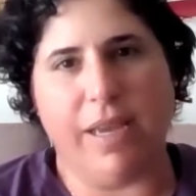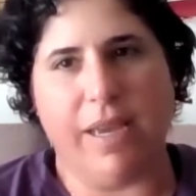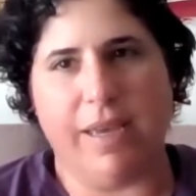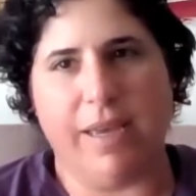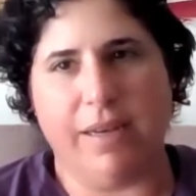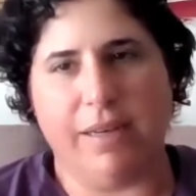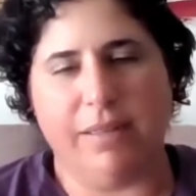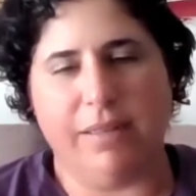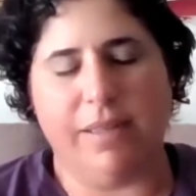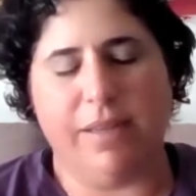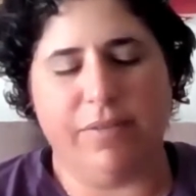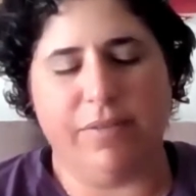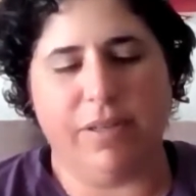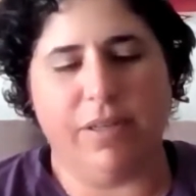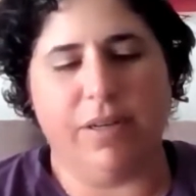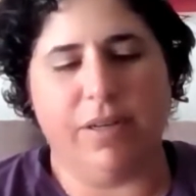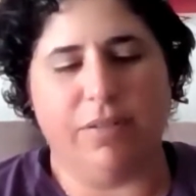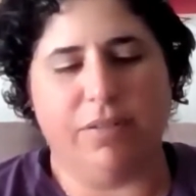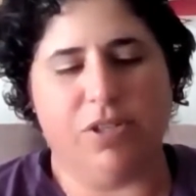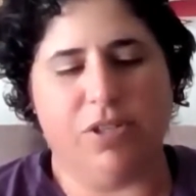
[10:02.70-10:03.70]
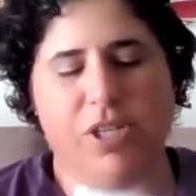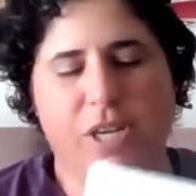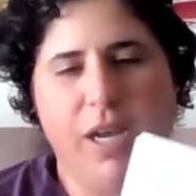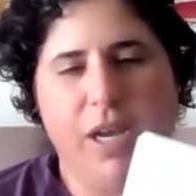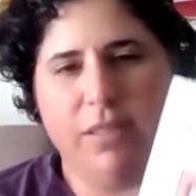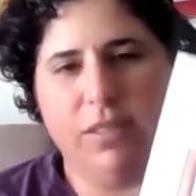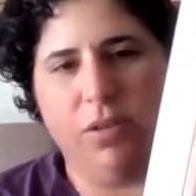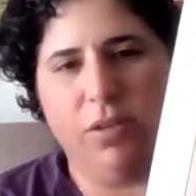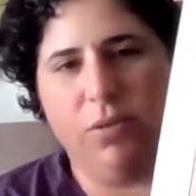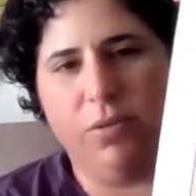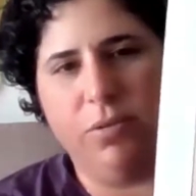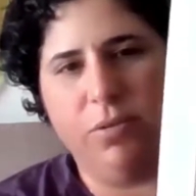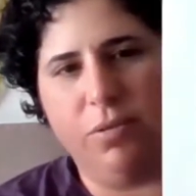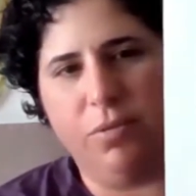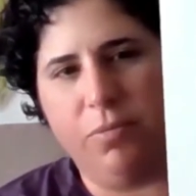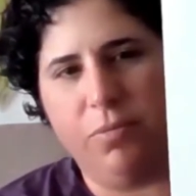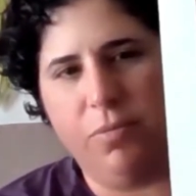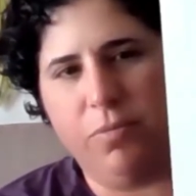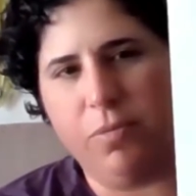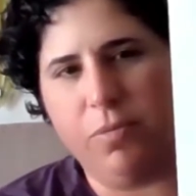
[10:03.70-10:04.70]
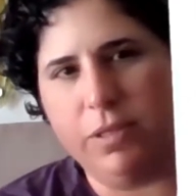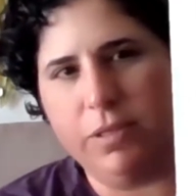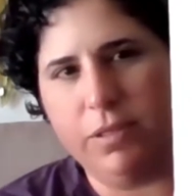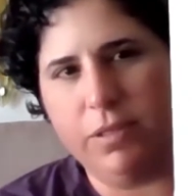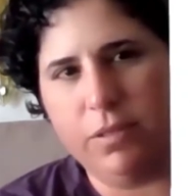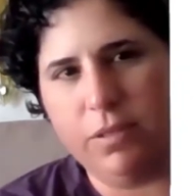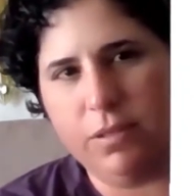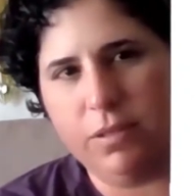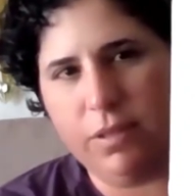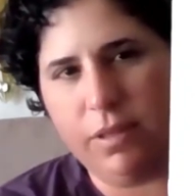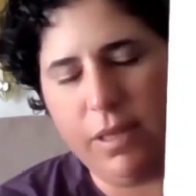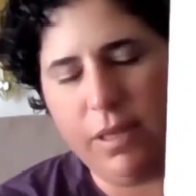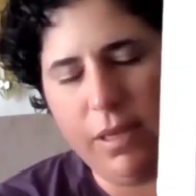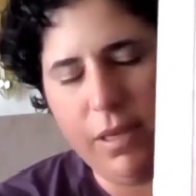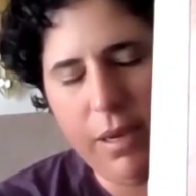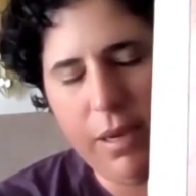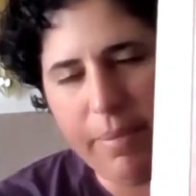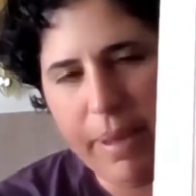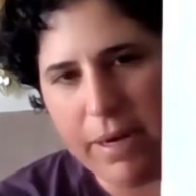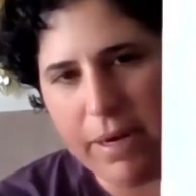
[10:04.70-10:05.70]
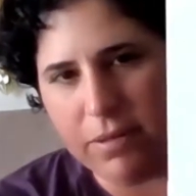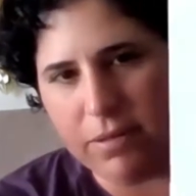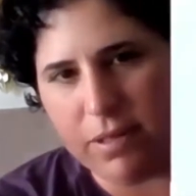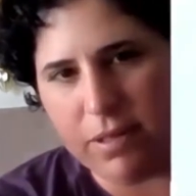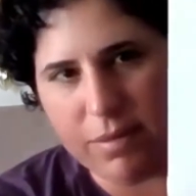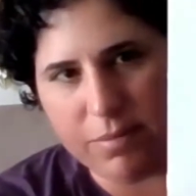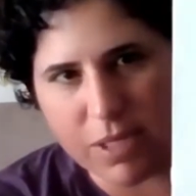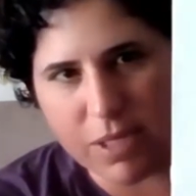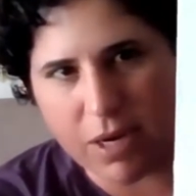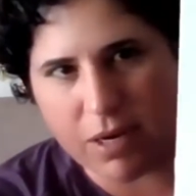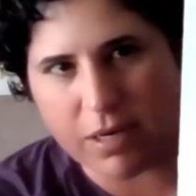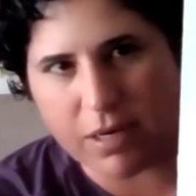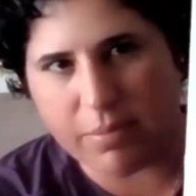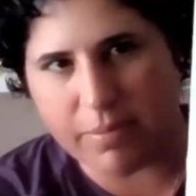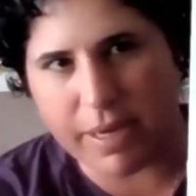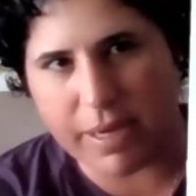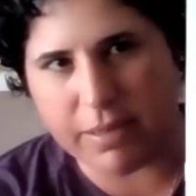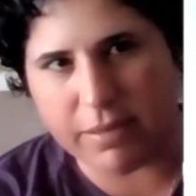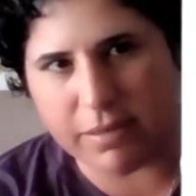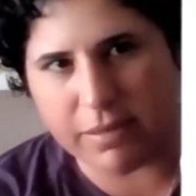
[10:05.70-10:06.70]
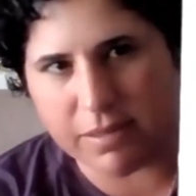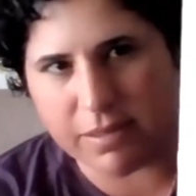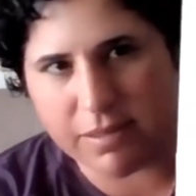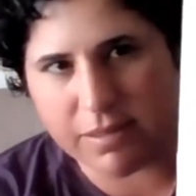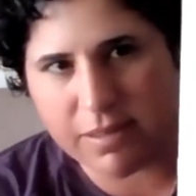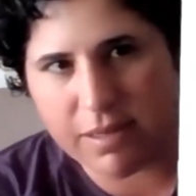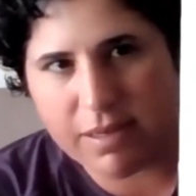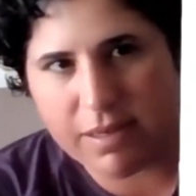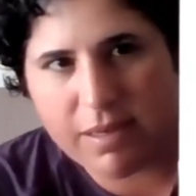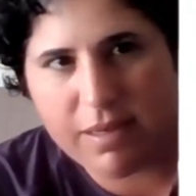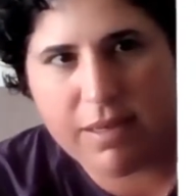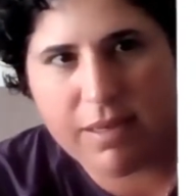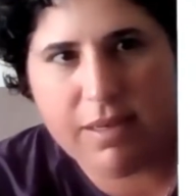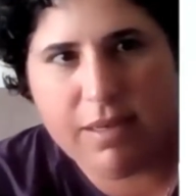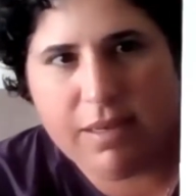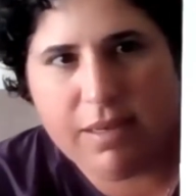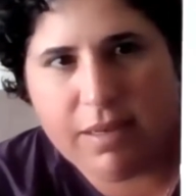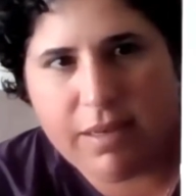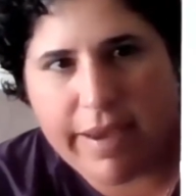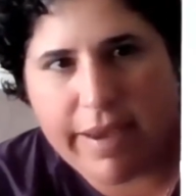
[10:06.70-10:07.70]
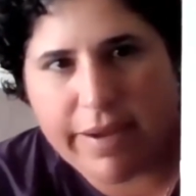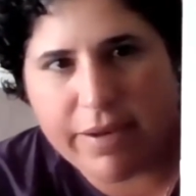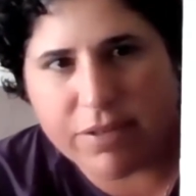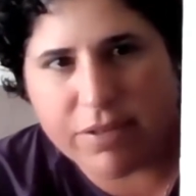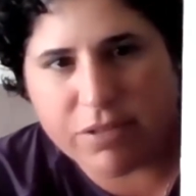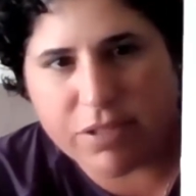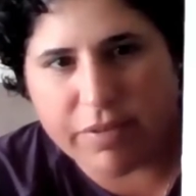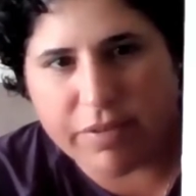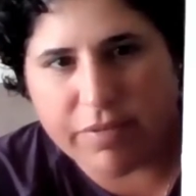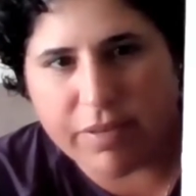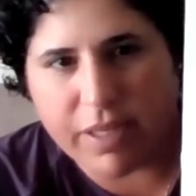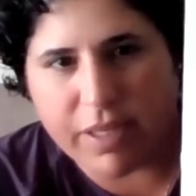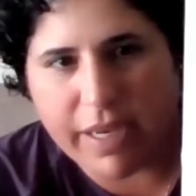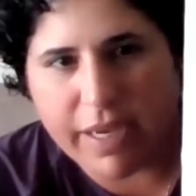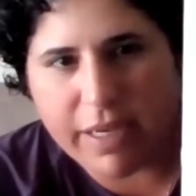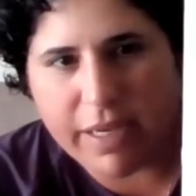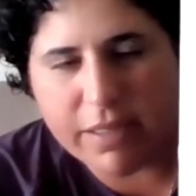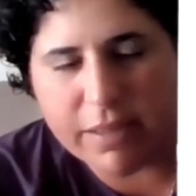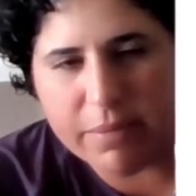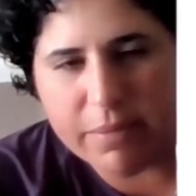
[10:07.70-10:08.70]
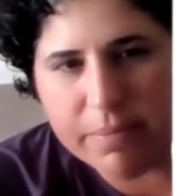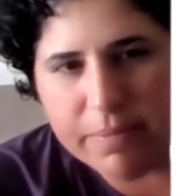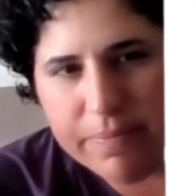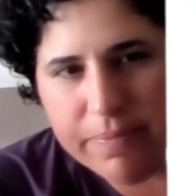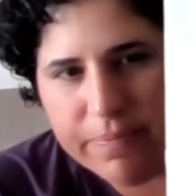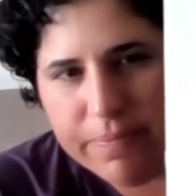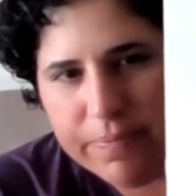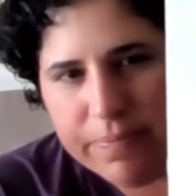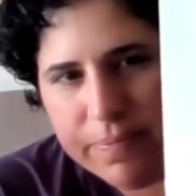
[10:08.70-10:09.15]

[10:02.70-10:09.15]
and give it another shot. So the pattern that I'm talking about is Anchors of the Kingdom.